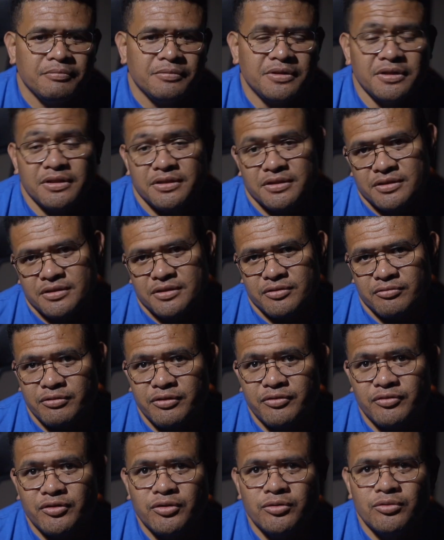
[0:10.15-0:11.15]
this
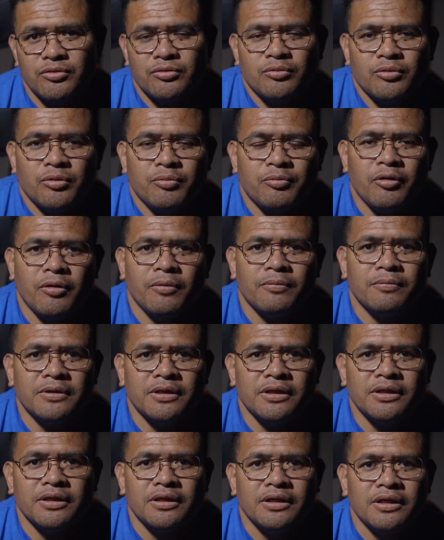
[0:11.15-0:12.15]
review will
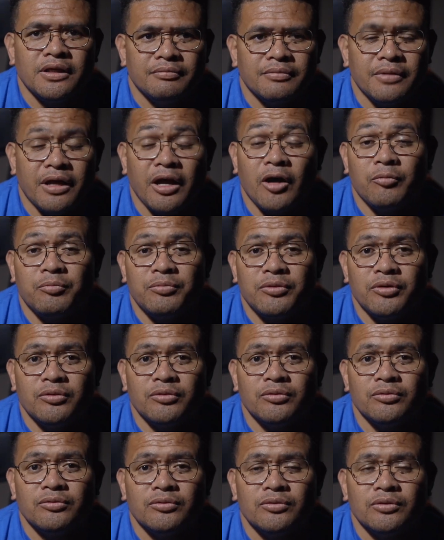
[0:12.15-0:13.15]
probably help
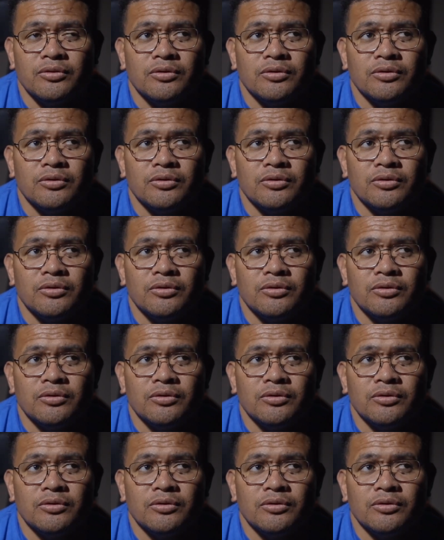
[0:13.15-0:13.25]
you